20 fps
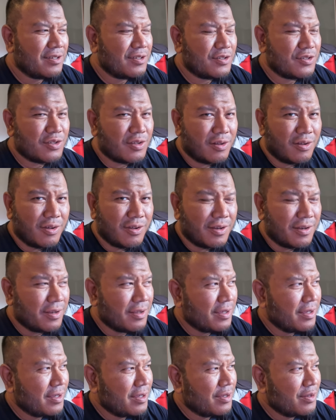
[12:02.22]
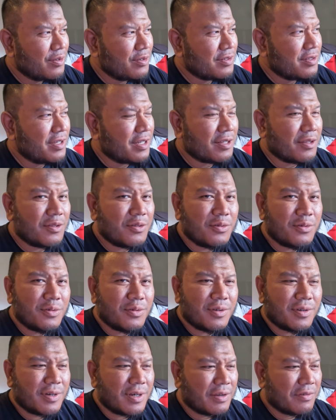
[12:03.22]
slot, because there are
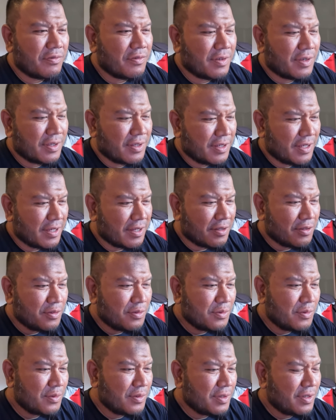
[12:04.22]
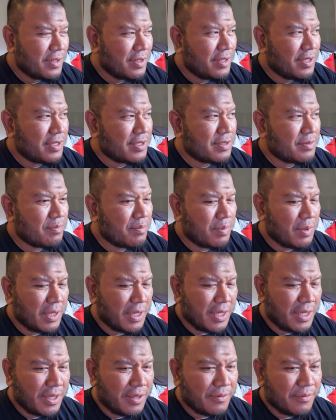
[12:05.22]
two
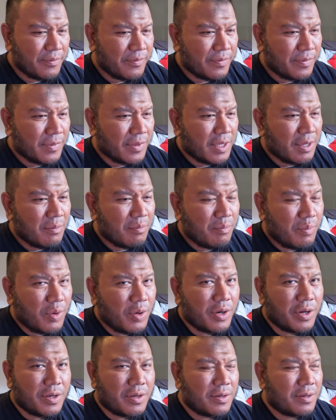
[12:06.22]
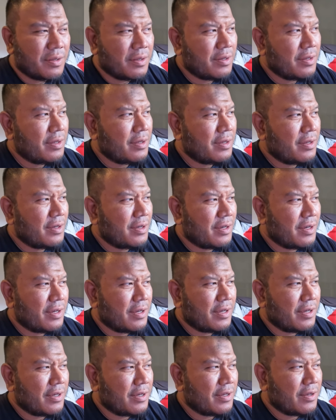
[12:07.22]
display port
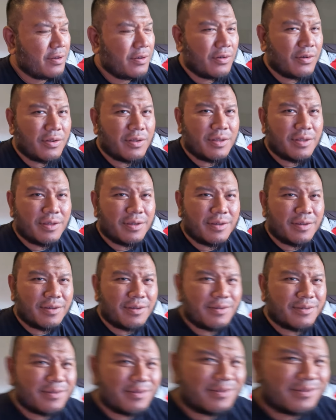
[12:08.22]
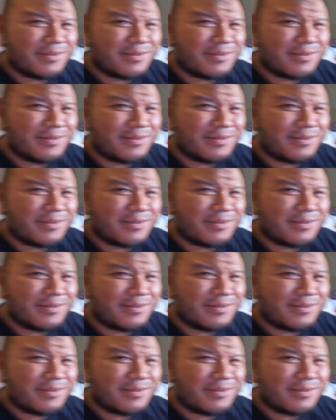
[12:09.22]
on the